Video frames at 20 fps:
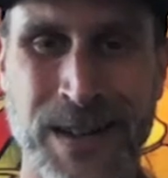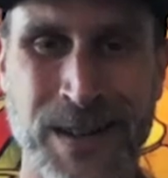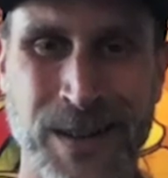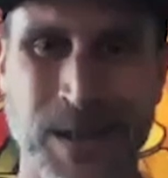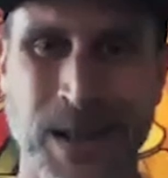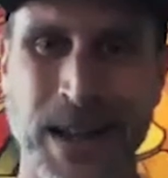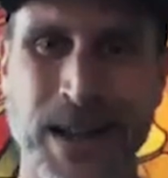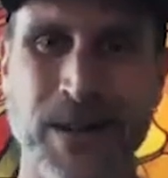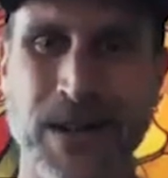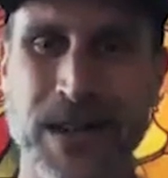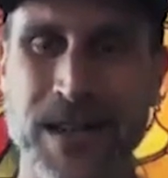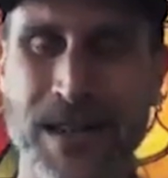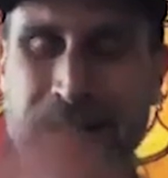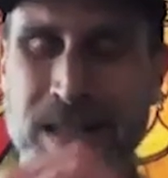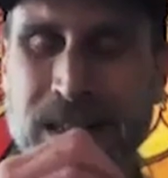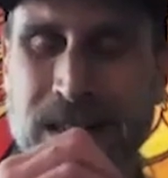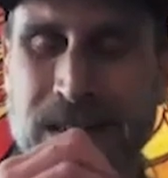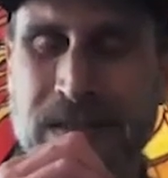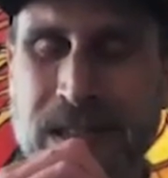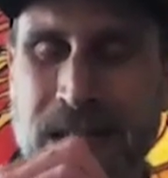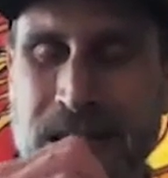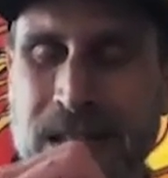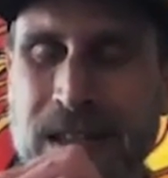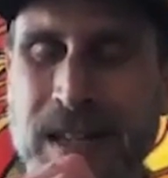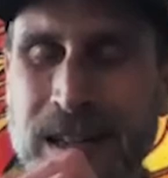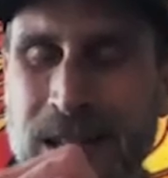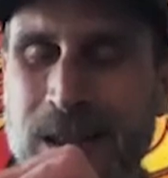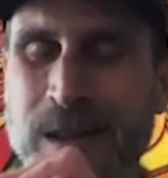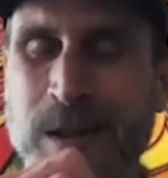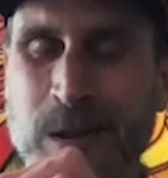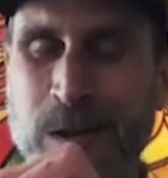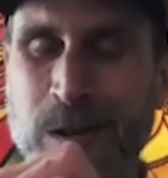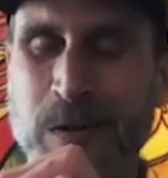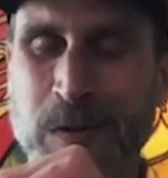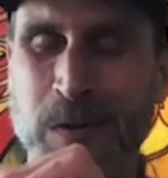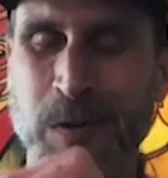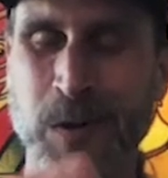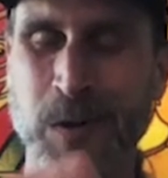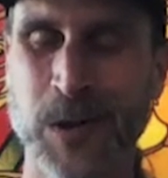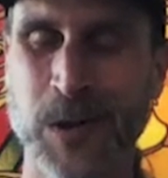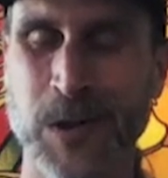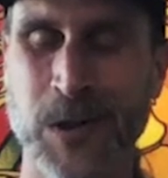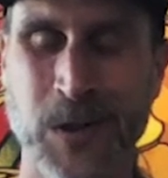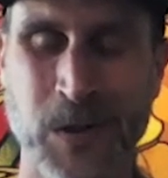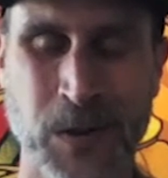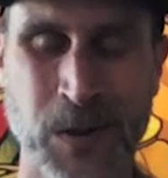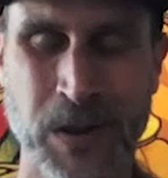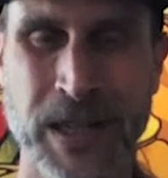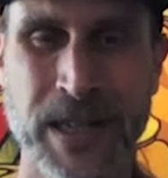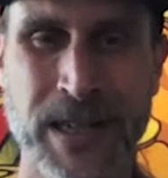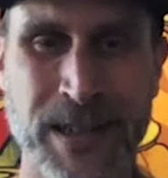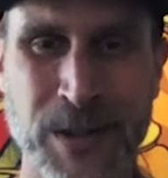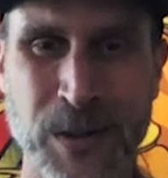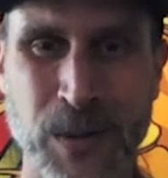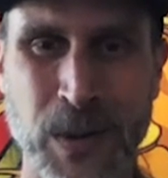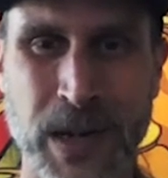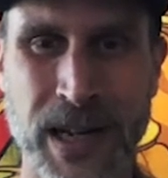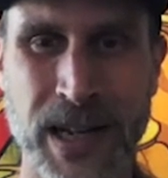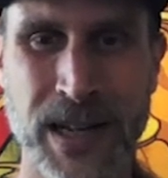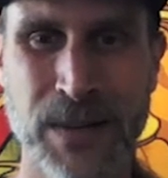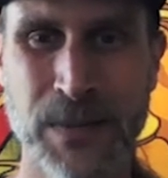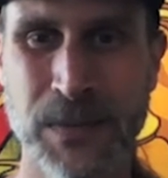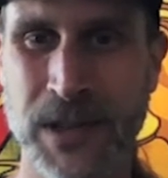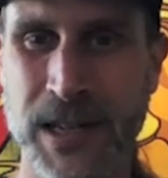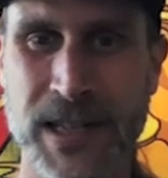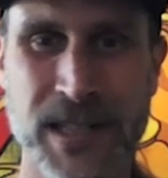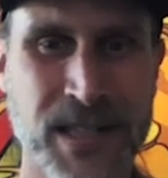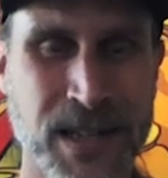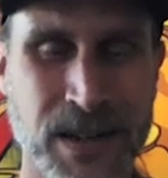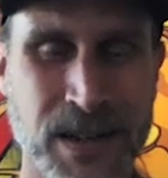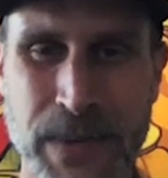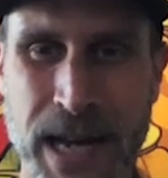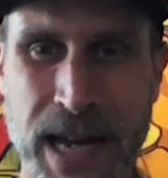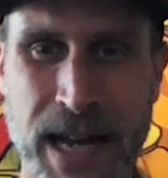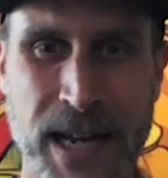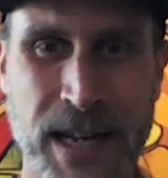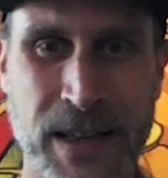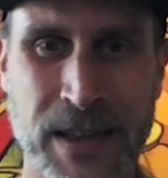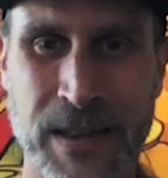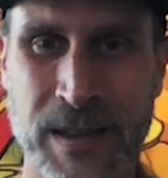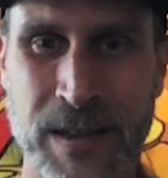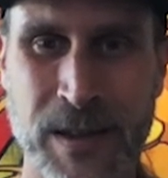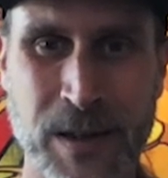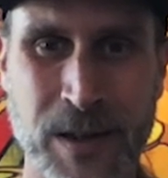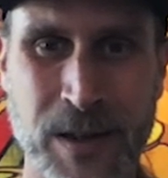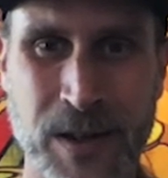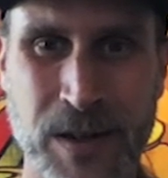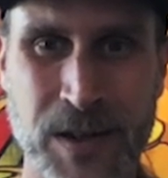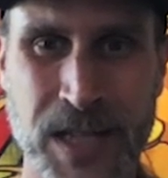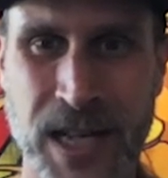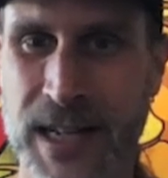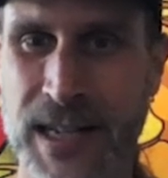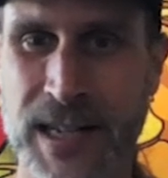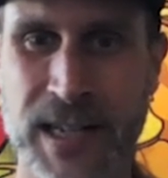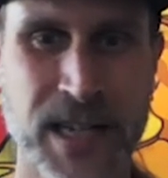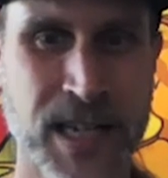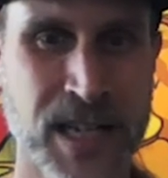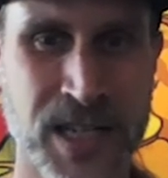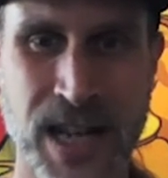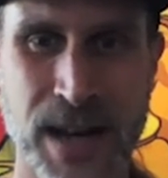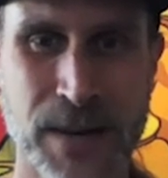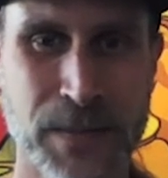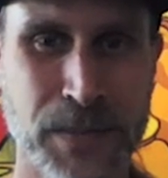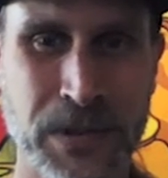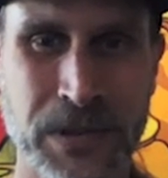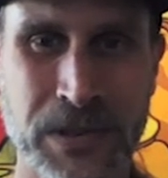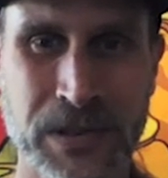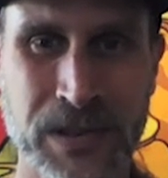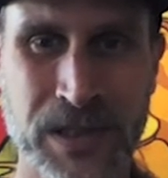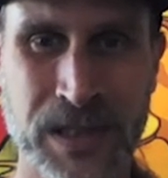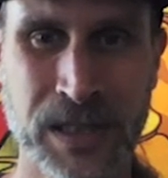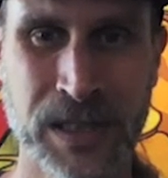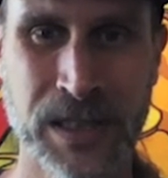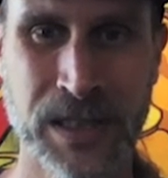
likewise, CV. Thank you for leading the way and blazing the path and setting the example.